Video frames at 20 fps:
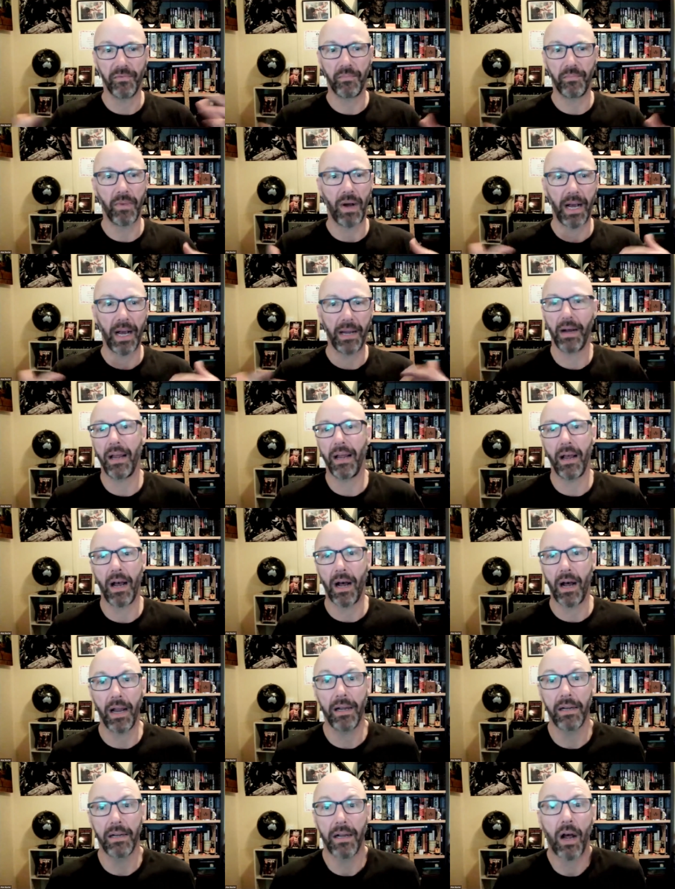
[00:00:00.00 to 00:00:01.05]

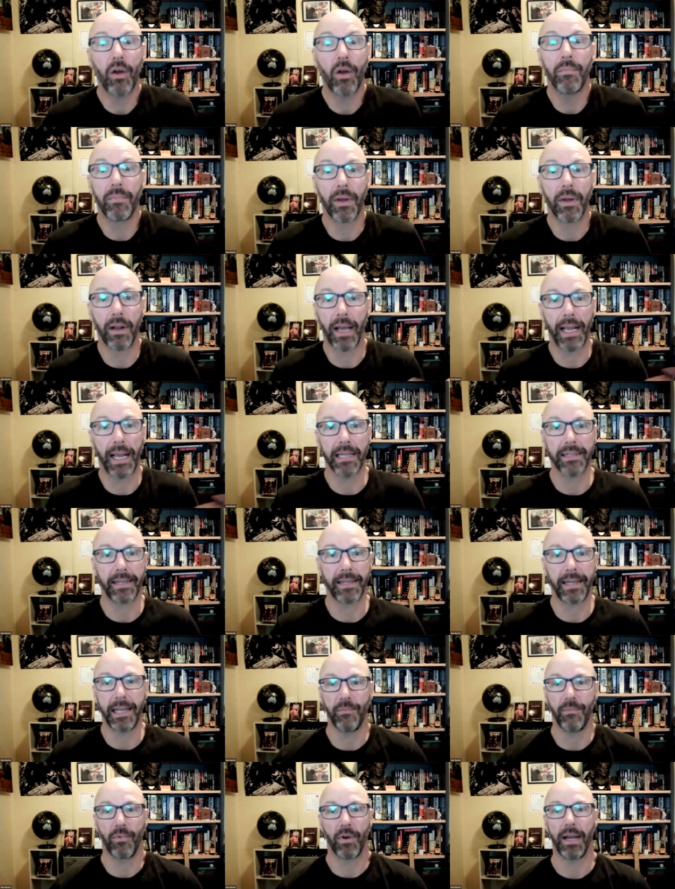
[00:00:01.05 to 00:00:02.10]
I hope that I get to
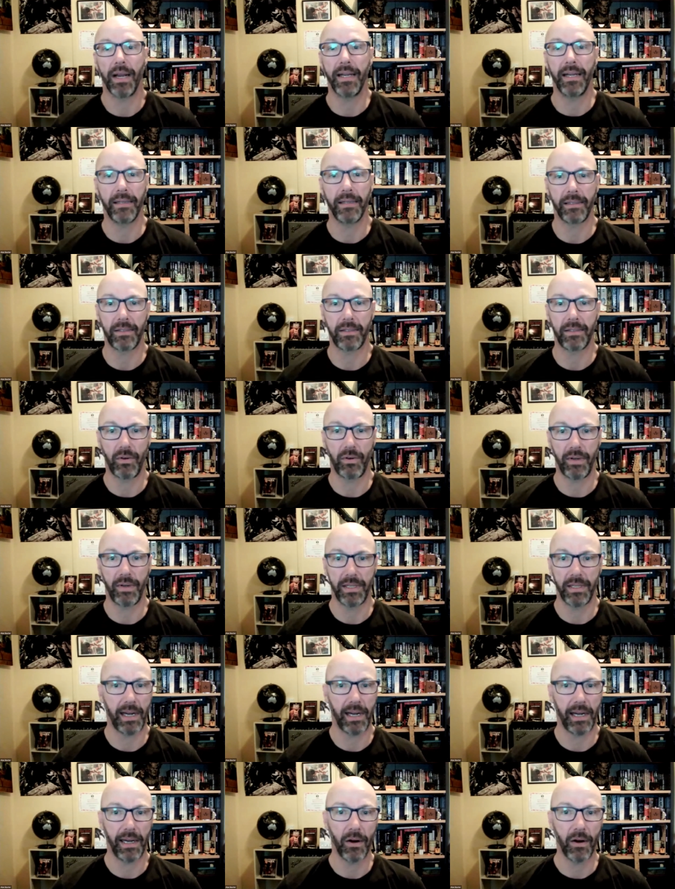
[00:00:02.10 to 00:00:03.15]
keep writing stories
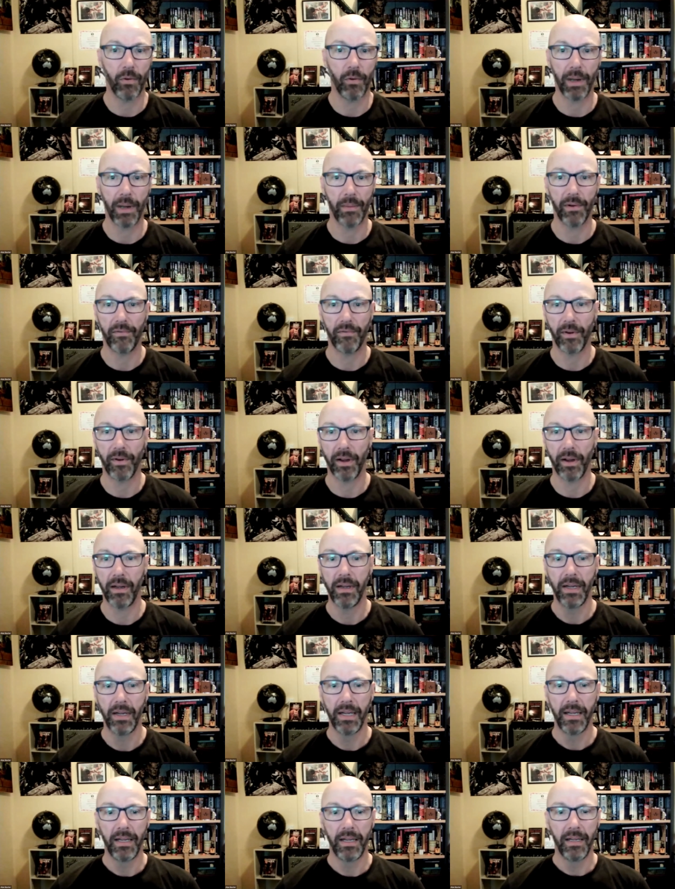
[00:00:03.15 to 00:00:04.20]
set in Culpeper for
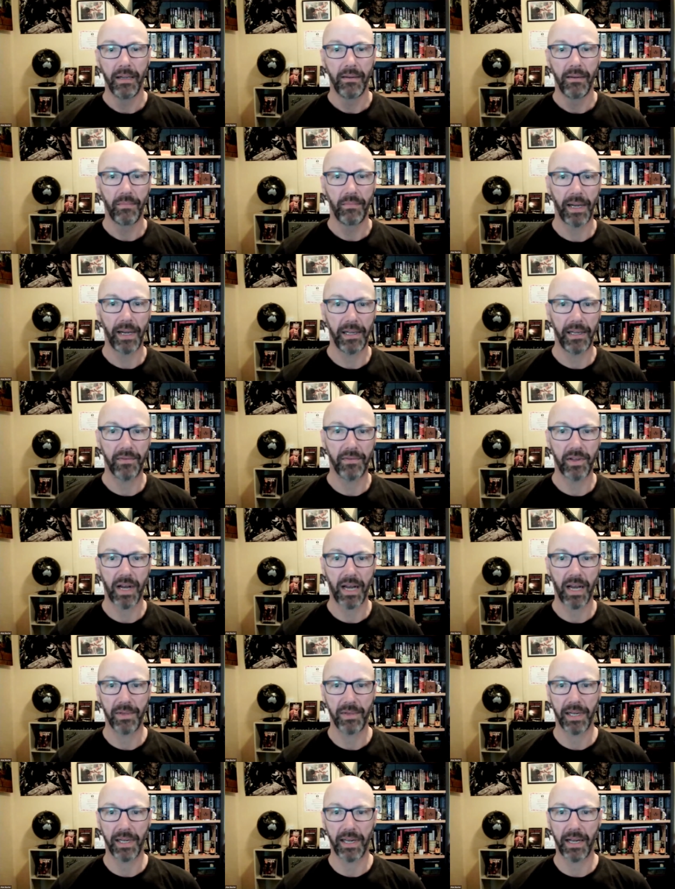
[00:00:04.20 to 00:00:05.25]
plenty of
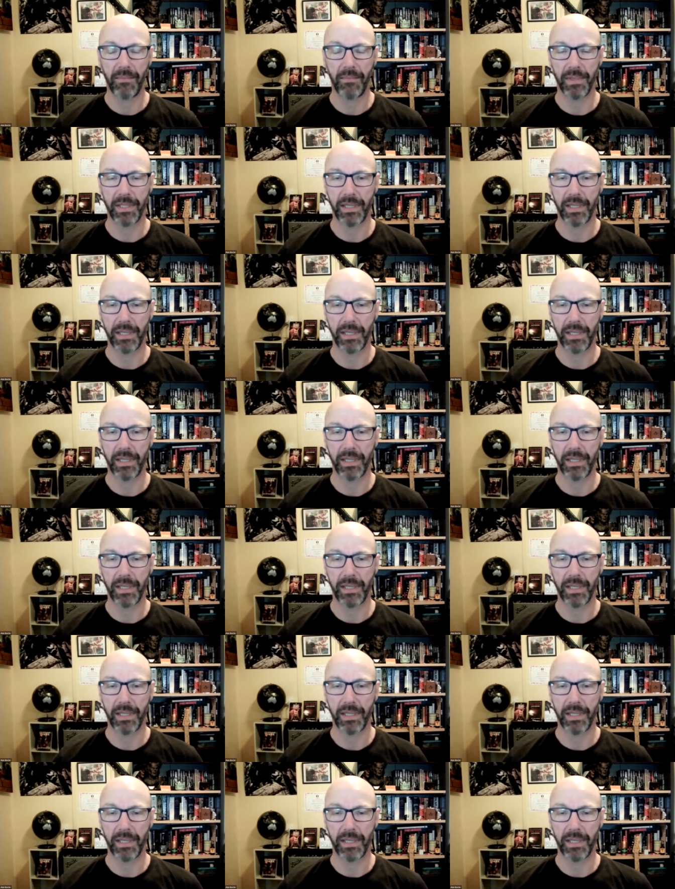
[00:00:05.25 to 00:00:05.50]
time to come.